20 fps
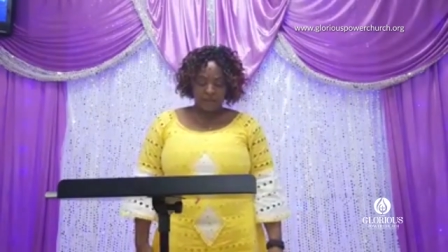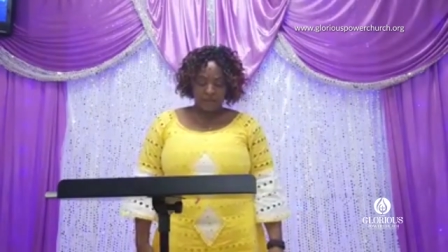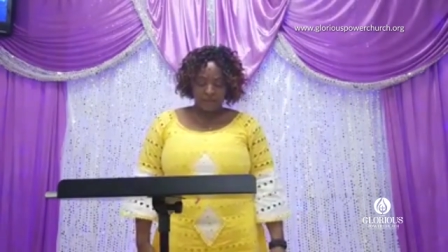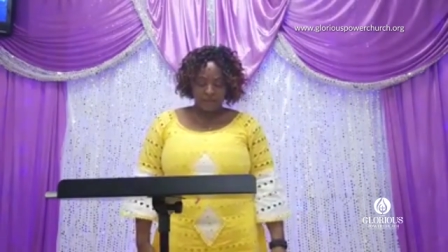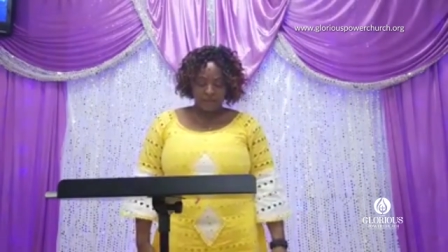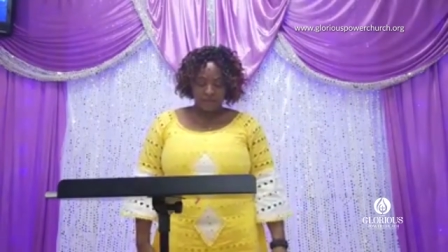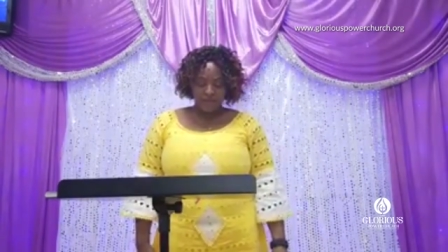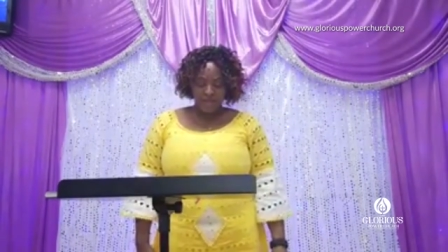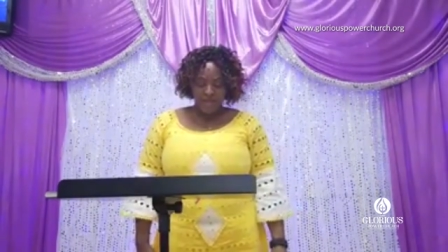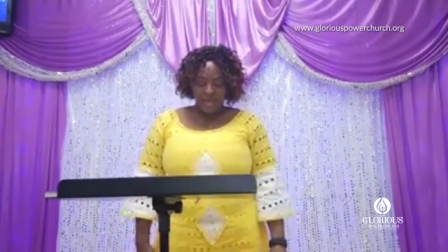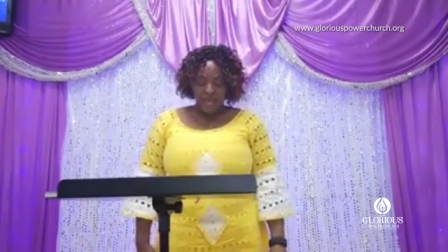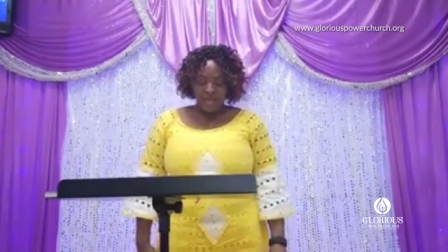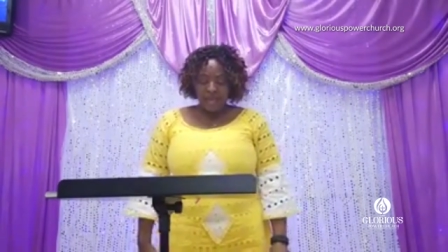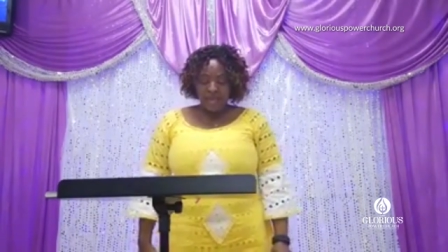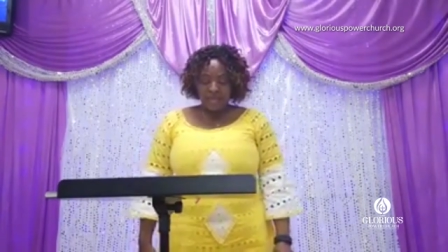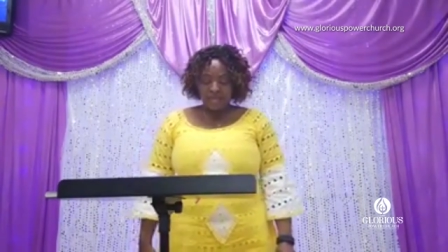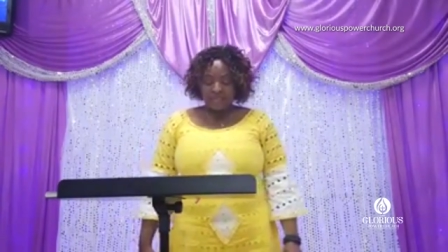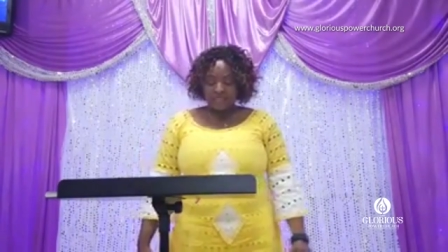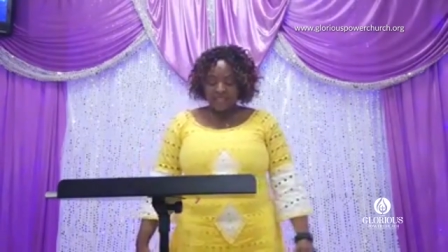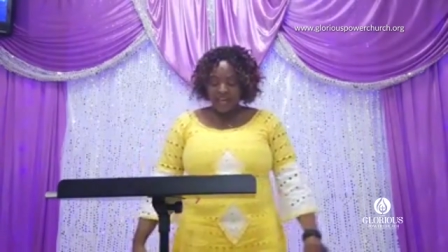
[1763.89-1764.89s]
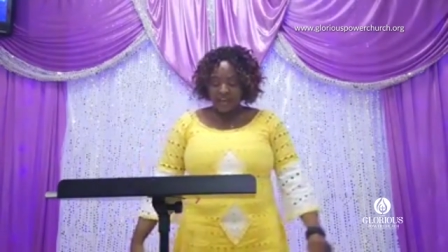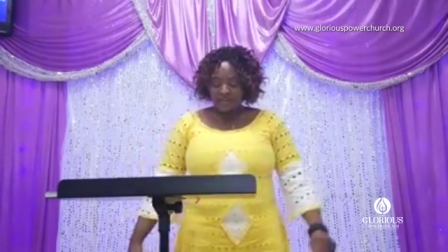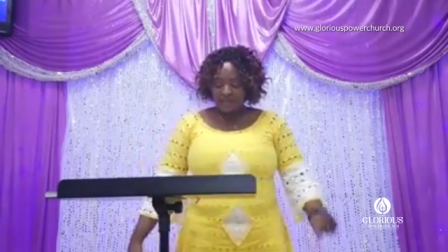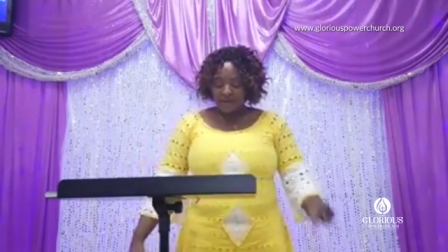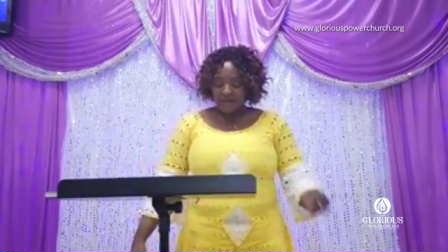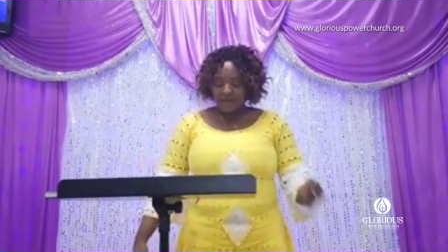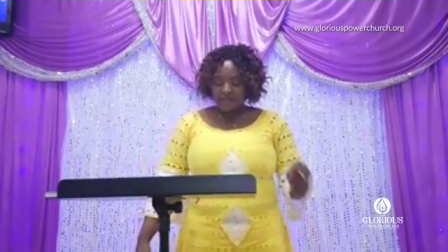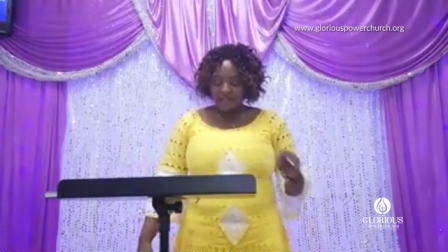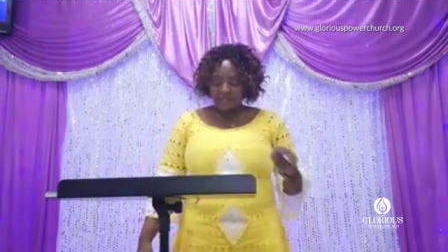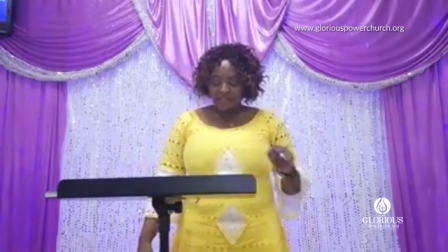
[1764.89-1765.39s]
Amen. And
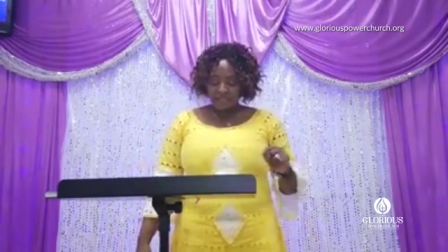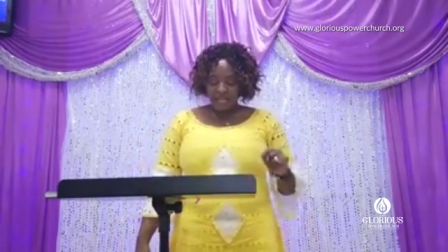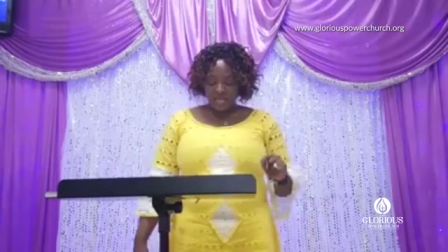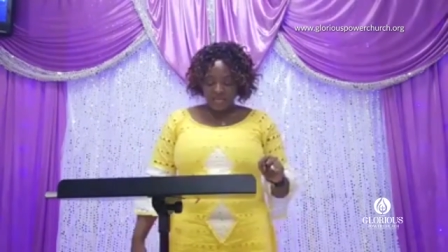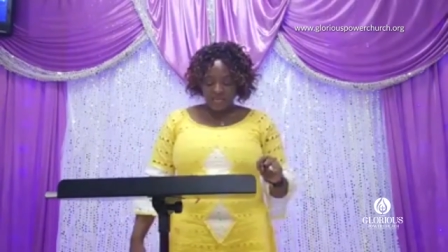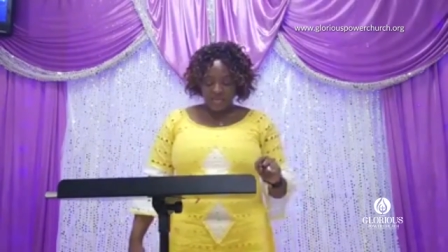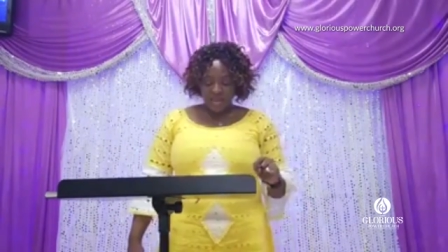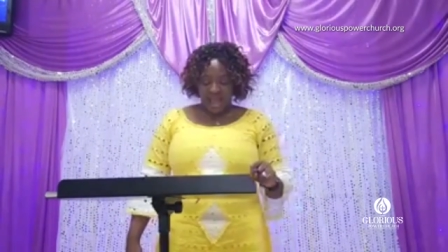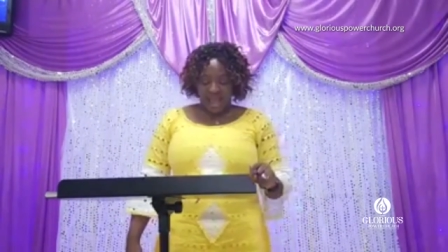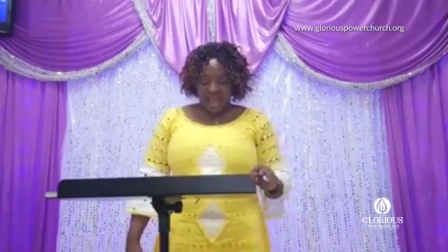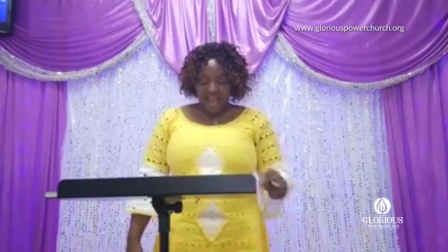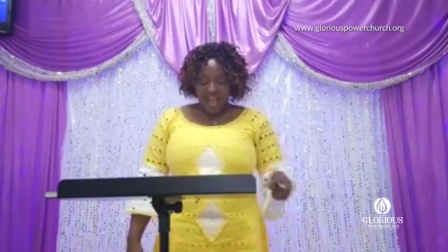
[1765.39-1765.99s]
David said,